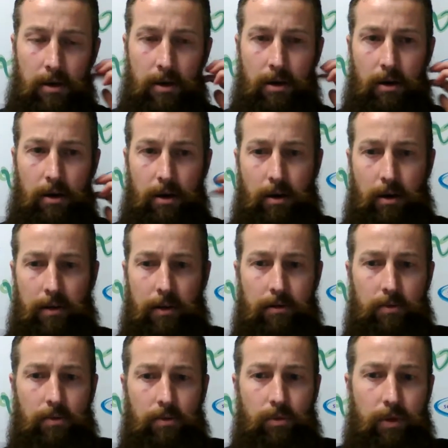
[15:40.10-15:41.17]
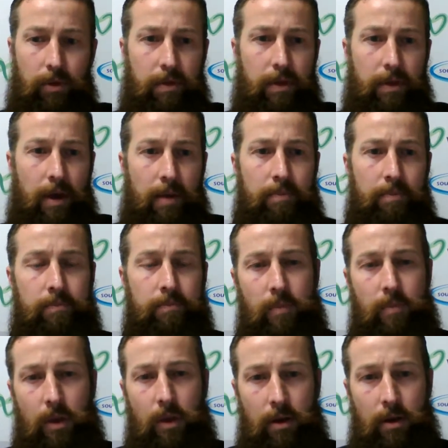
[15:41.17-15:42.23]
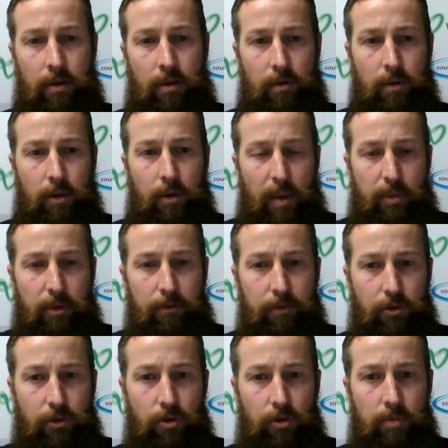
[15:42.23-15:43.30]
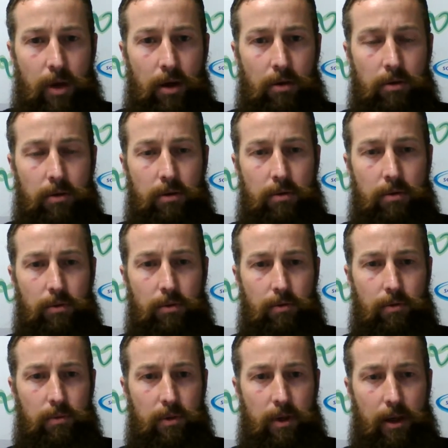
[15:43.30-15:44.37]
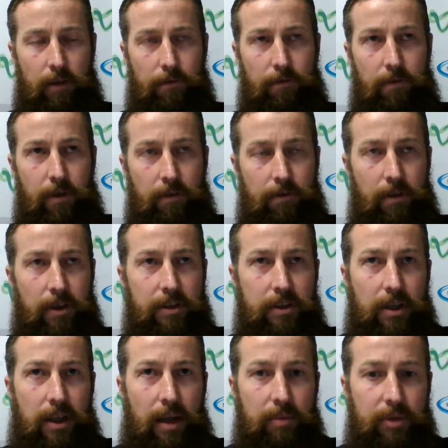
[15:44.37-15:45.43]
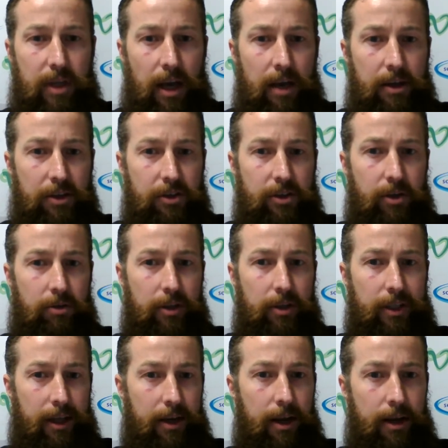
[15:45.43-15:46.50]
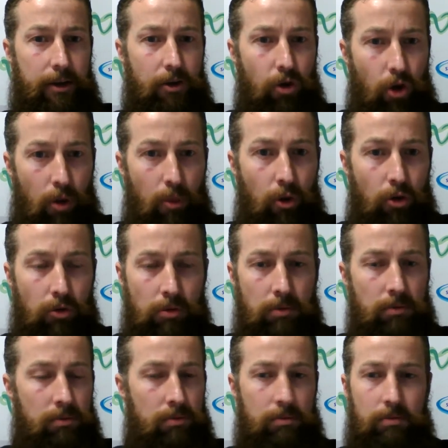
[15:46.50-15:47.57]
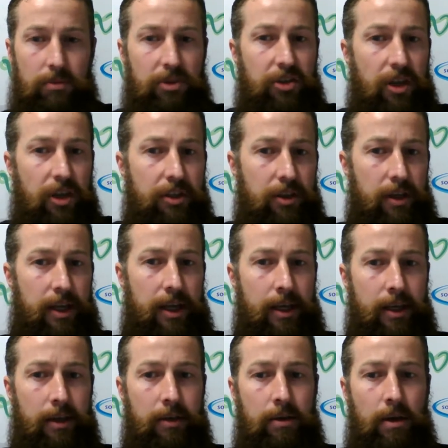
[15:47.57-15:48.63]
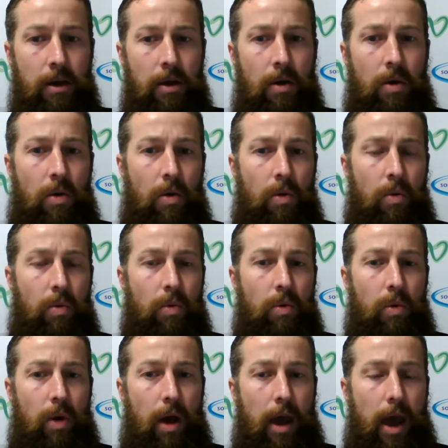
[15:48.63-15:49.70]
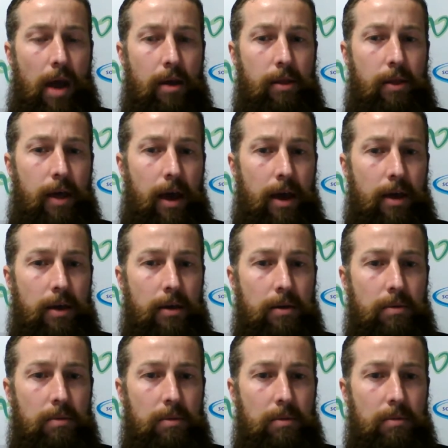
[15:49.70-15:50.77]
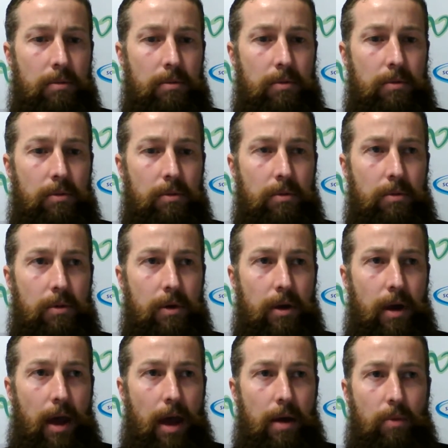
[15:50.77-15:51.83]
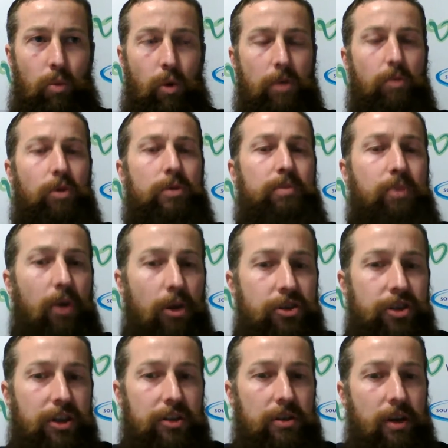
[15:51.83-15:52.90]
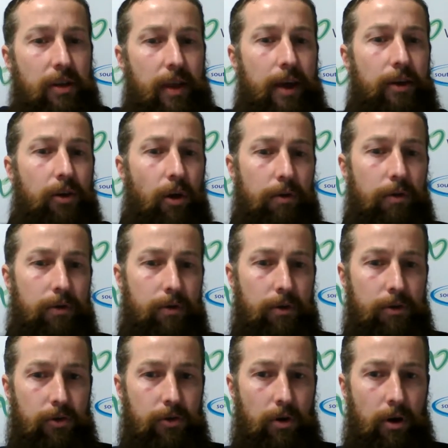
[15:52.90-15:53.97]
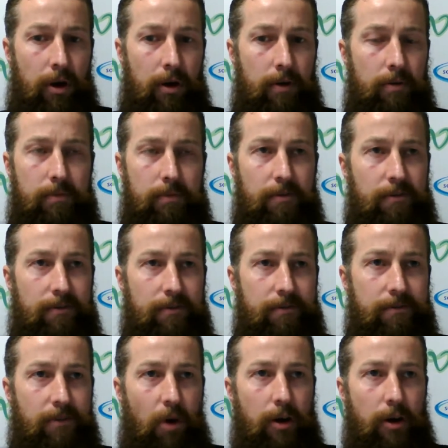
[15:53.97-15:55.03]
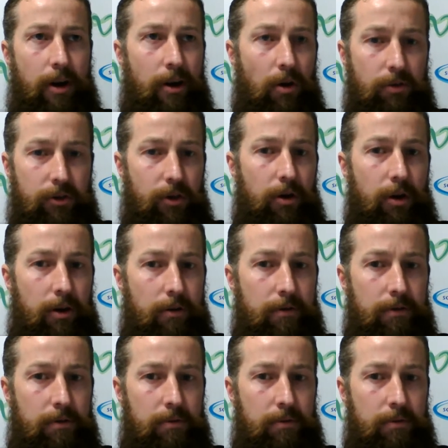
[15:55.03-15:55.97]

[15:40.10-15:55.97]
I think with, but maybe for you, Mel, if these clubs can't necessarily get a normal season in, how do they, what process can they go through to try and find an alternative?